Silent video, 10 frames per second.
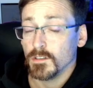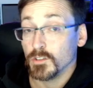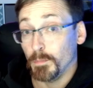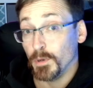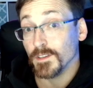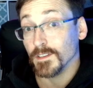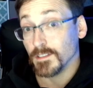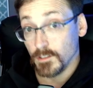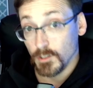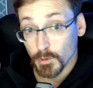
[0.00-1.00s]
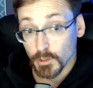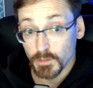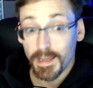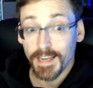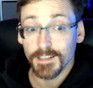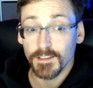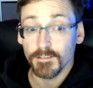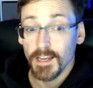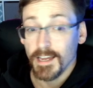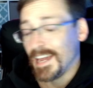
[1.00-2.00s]
To put this into
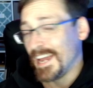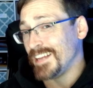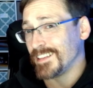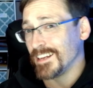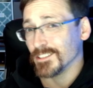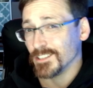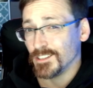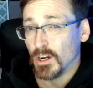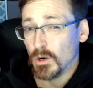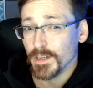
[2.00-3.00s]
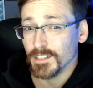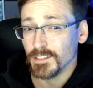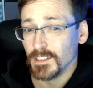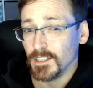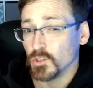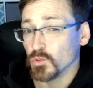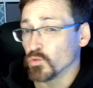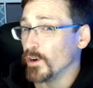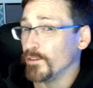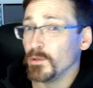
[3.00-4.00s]
perspective, 8,000 tokens is
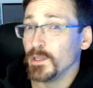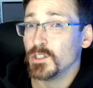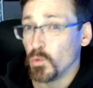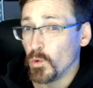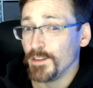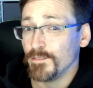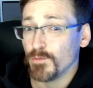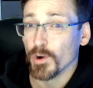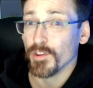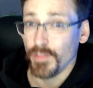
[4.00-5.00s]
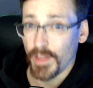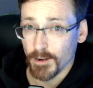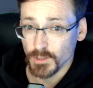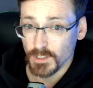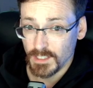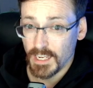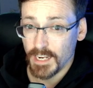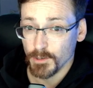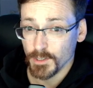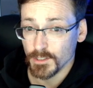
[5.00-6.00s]
roughly 24,000
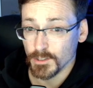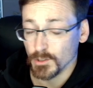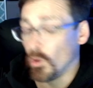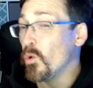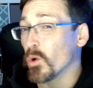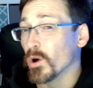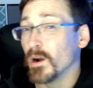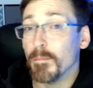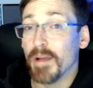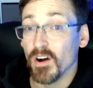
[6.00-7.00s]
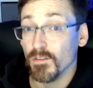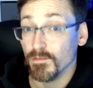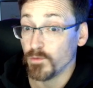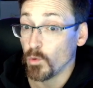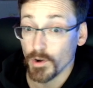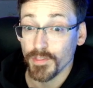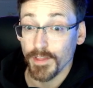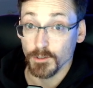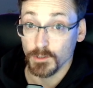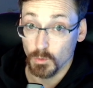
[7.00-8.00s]
characters, or about
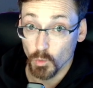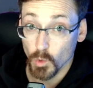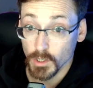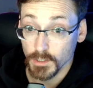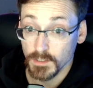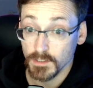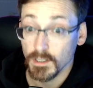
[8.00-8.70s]
4,000 words.